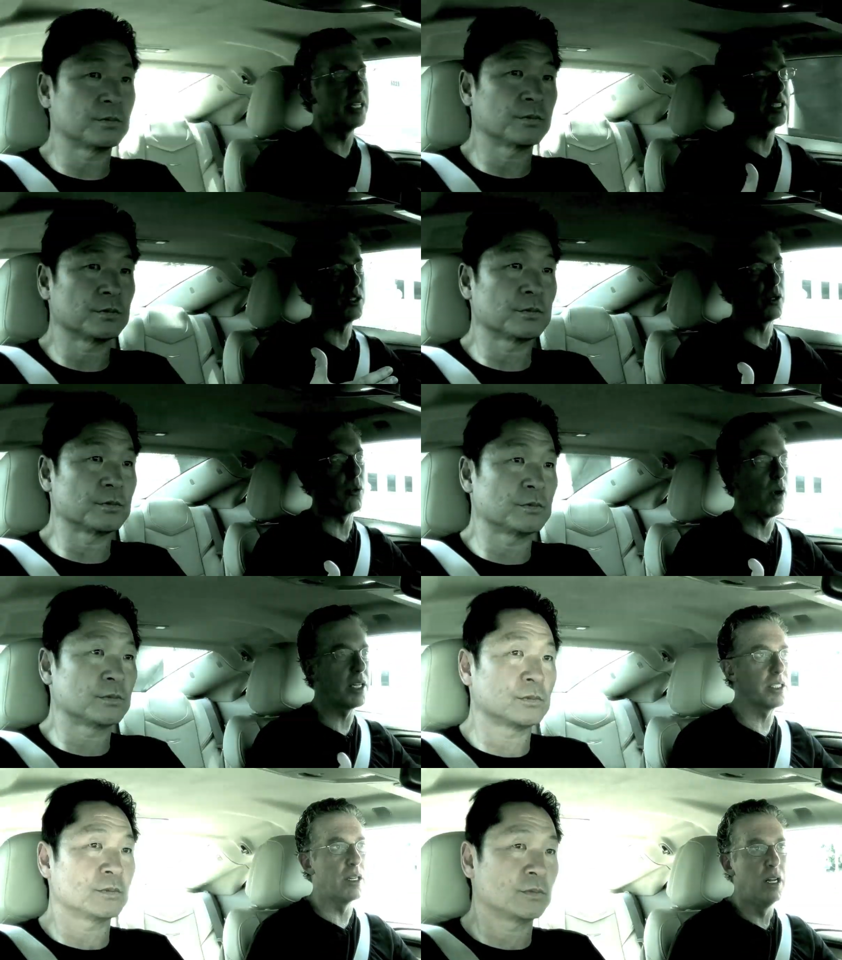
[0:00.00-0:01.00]
Speaker 1: this or they're
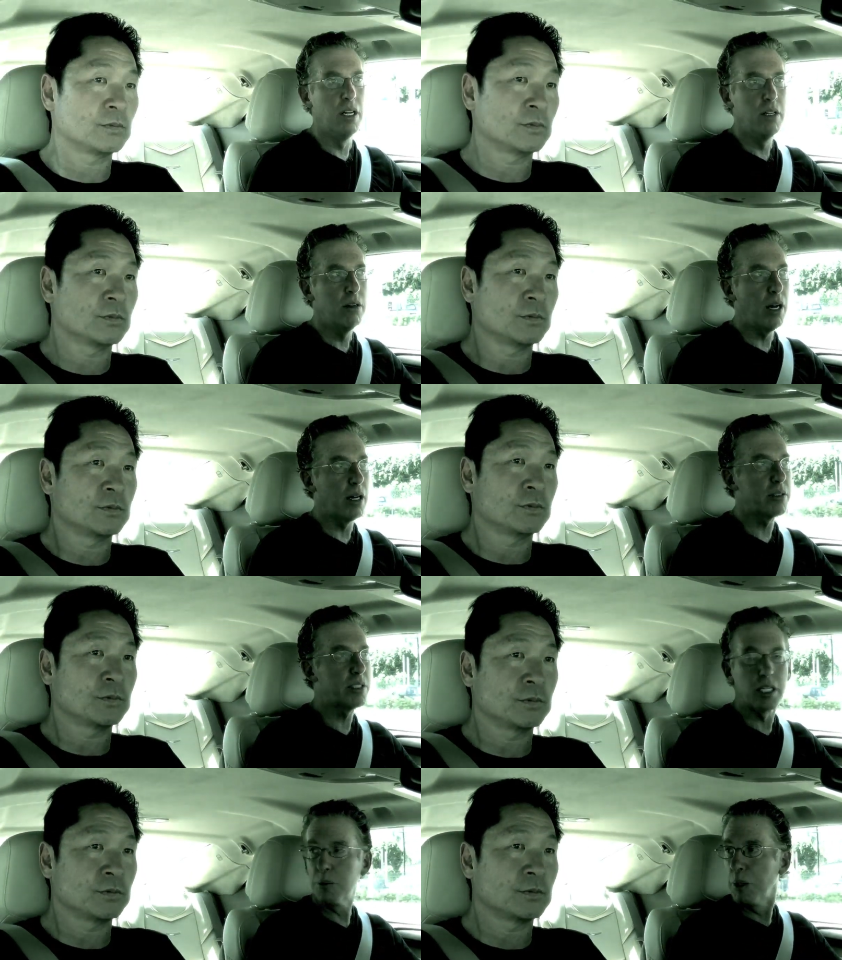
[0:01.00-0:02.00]
watching uh,
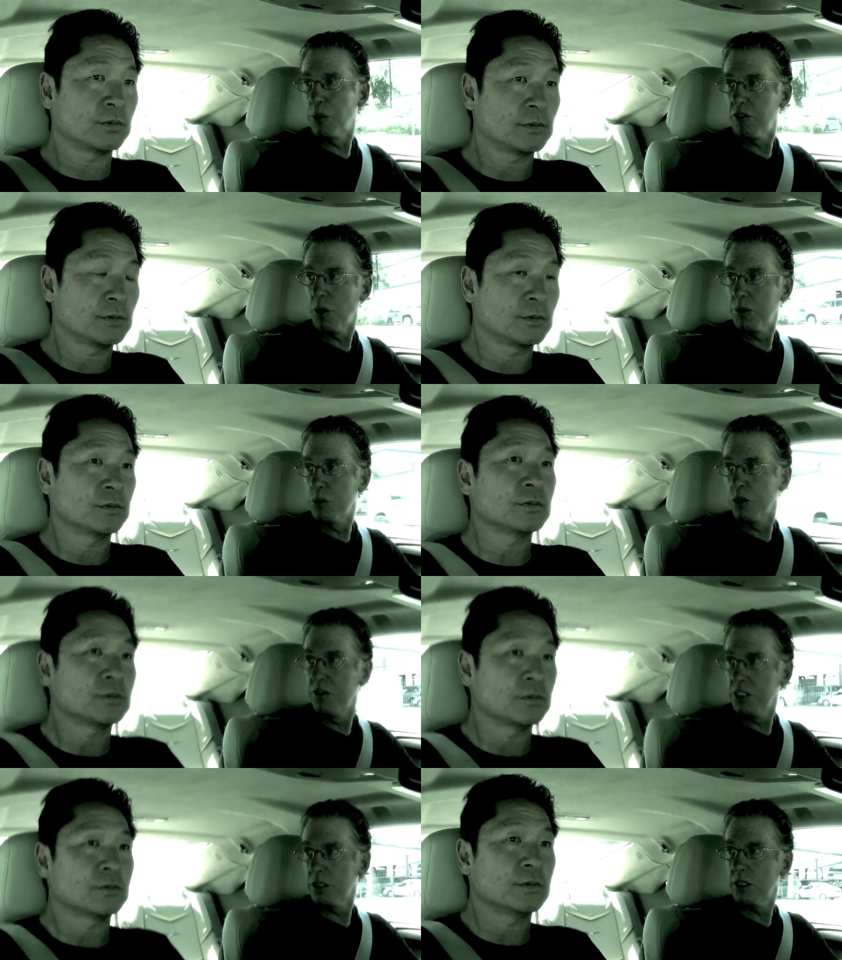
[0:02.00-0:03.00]
stunts being performed in
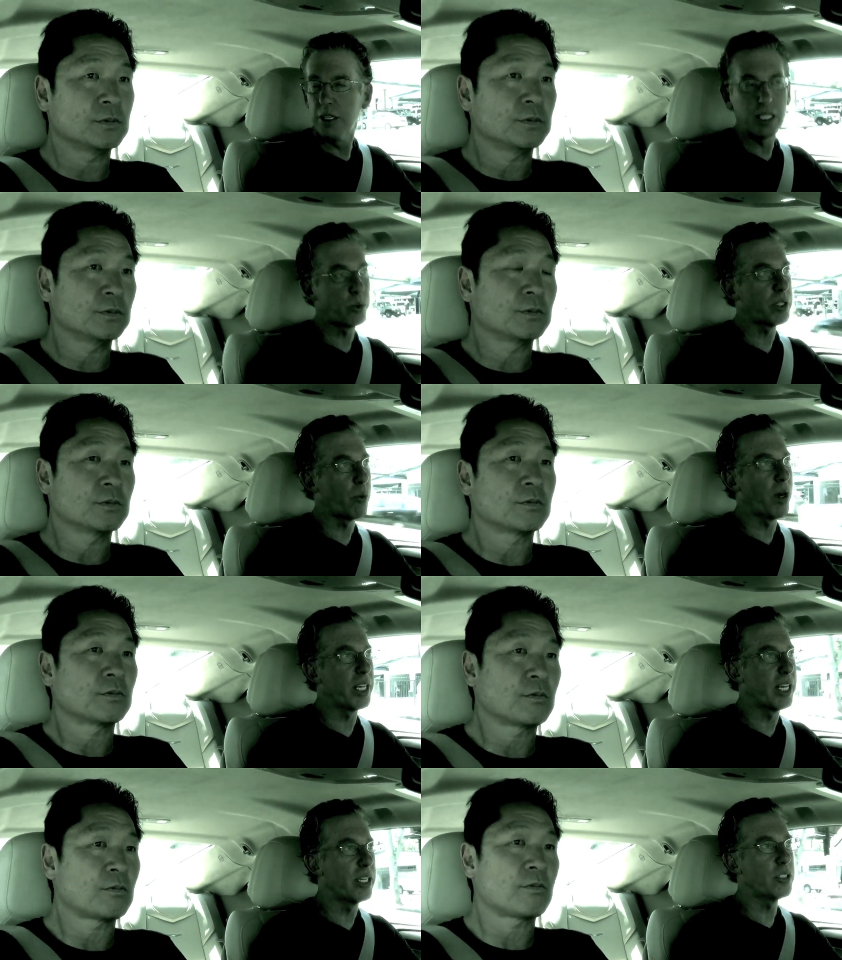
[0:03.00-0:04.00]
movies, and that's what they want
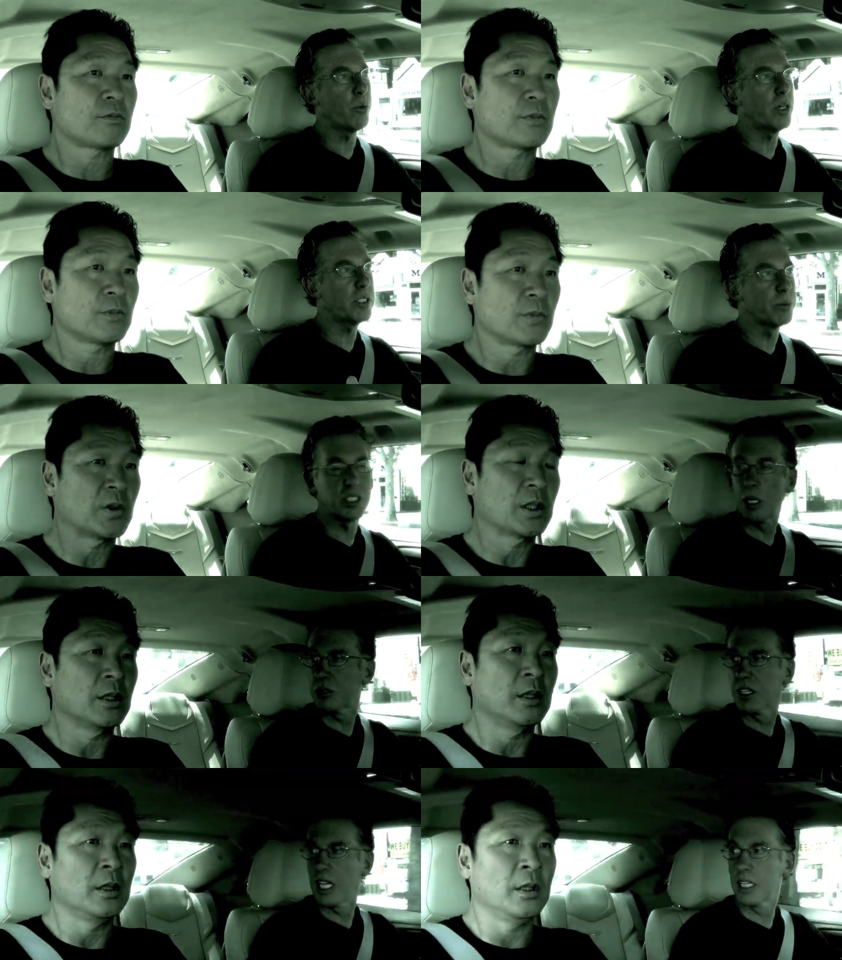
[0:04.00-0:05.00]
to get into. What are some
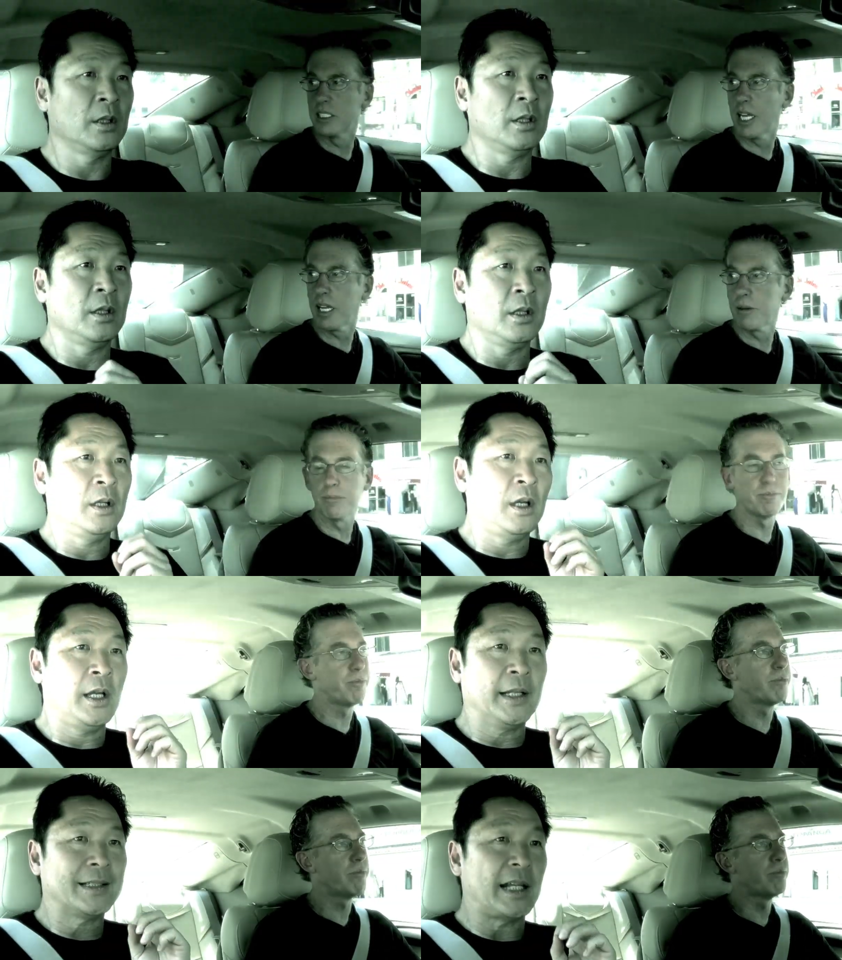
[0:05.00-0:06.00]
steps that they can
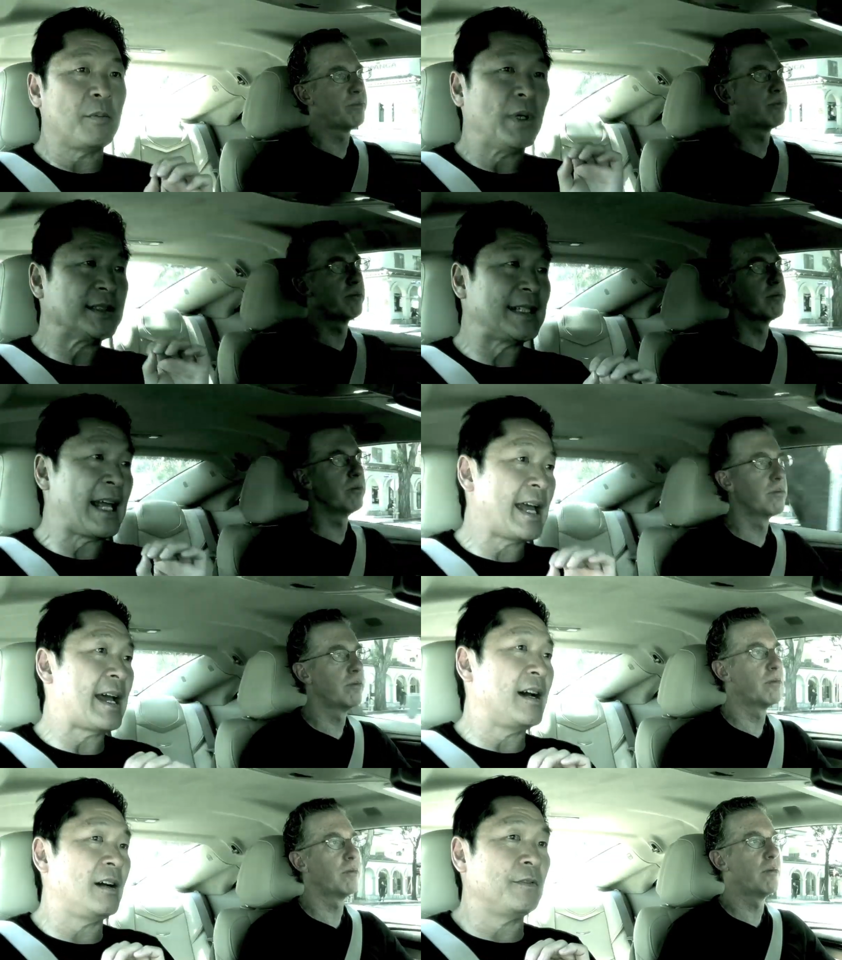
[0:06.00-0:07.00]
take?
Speaker 2: They must
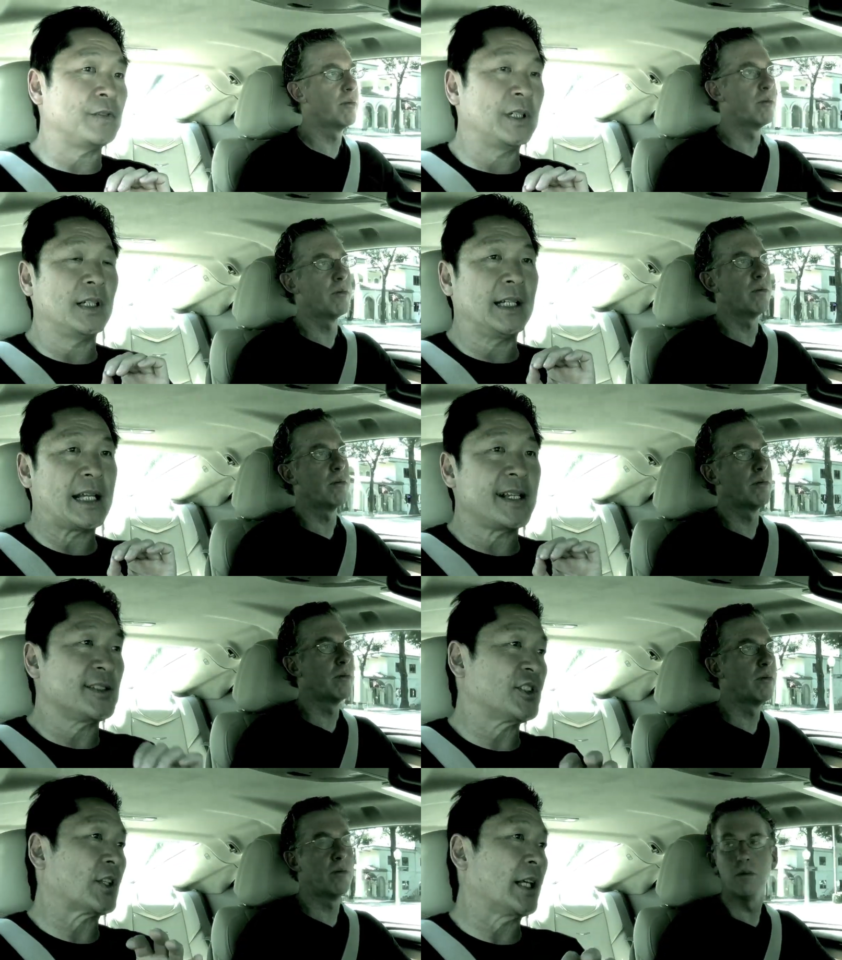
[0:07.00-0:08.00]
have a
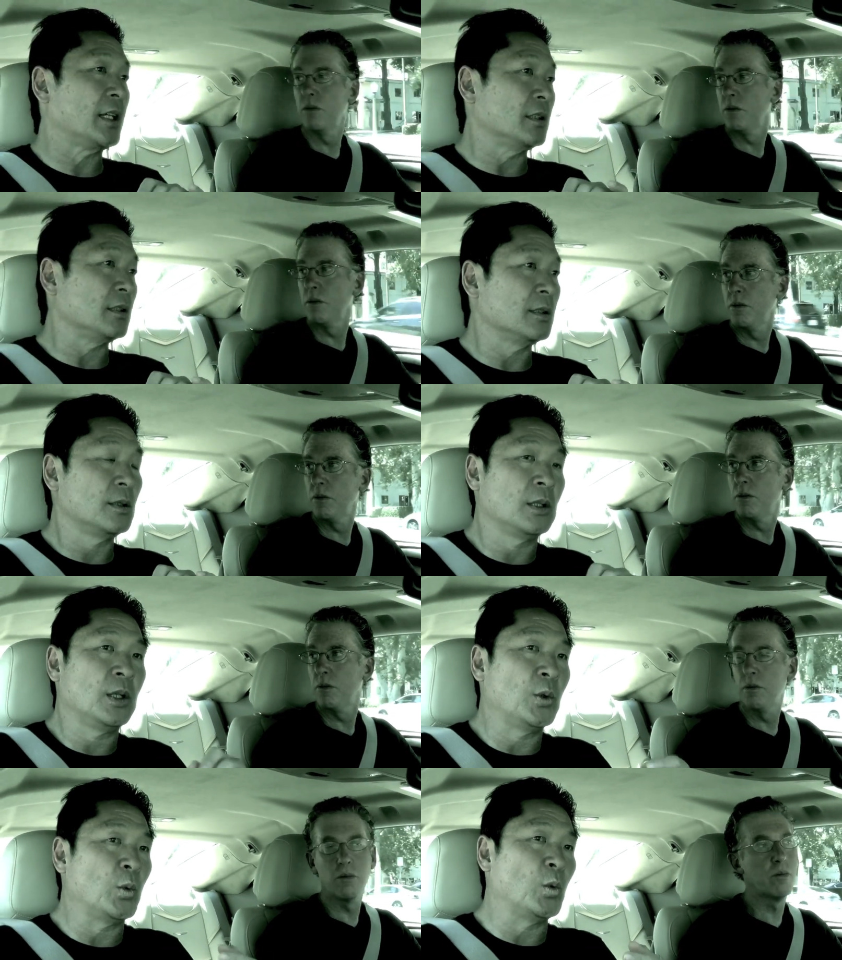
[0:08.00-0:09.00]
skill,
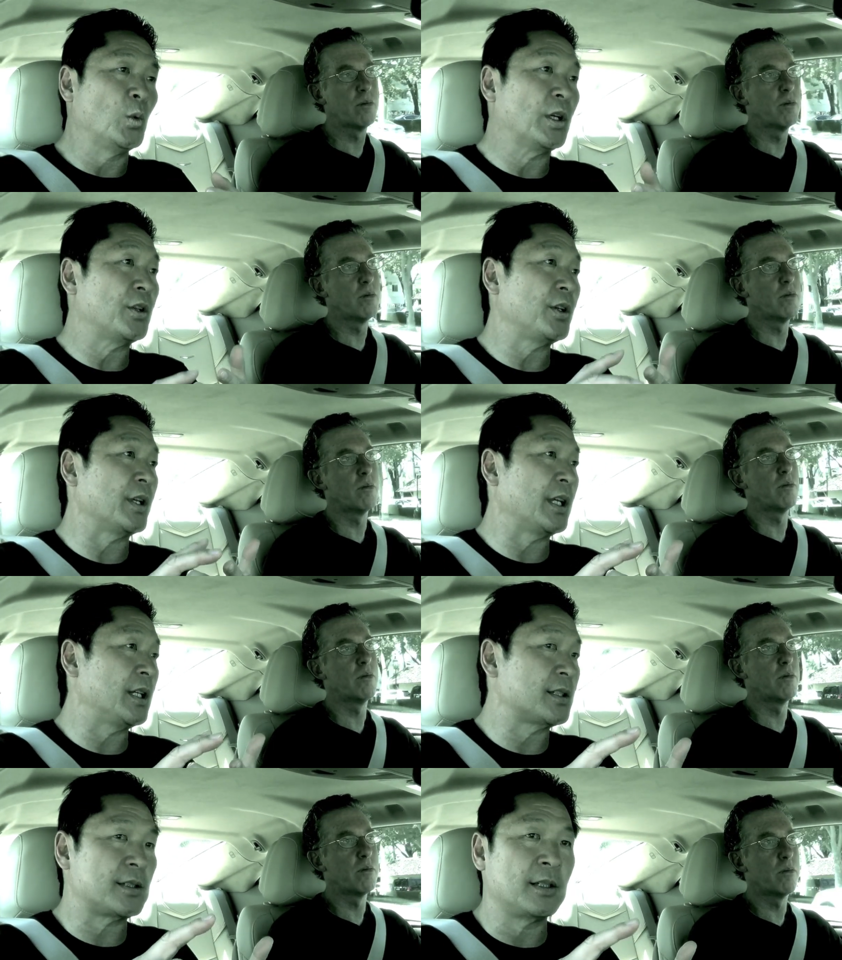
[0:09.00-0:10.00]
whether
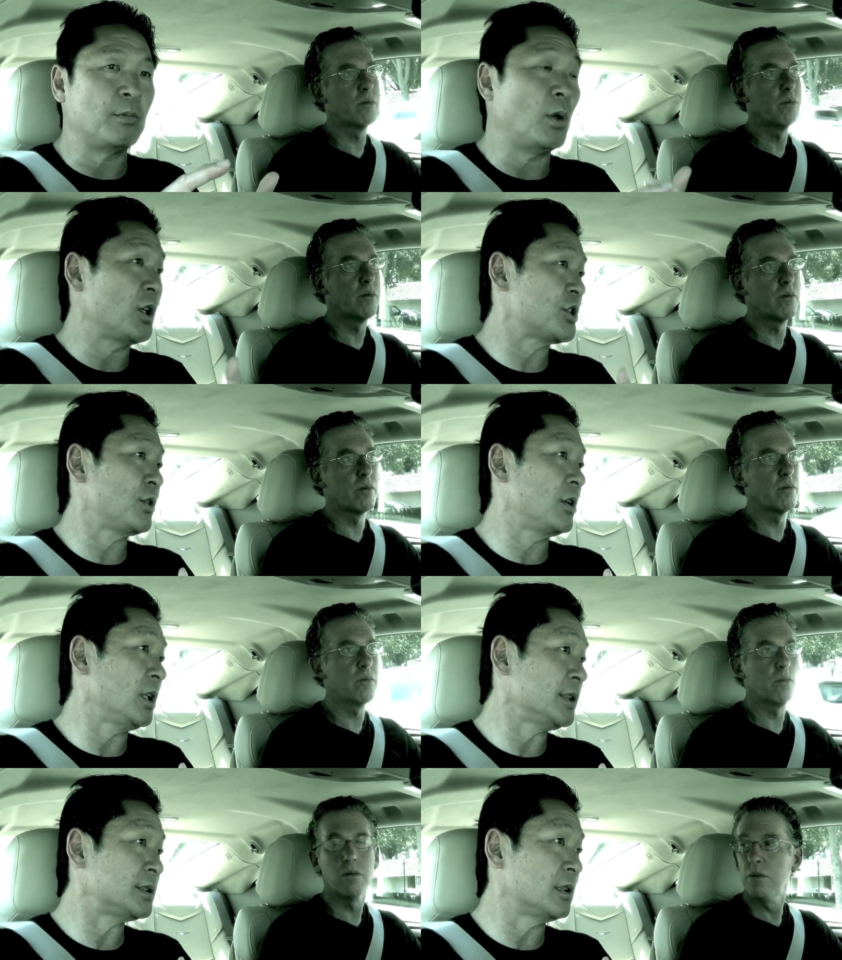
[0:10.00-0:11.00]
it's martial
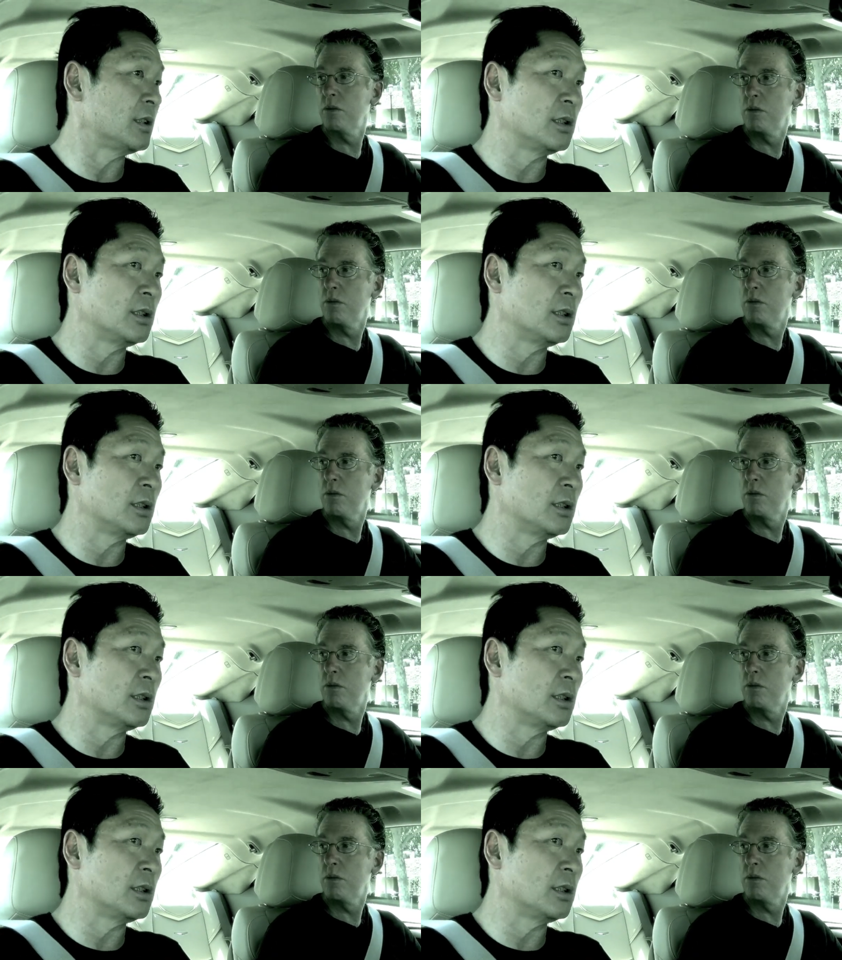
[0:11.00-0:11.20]
arts,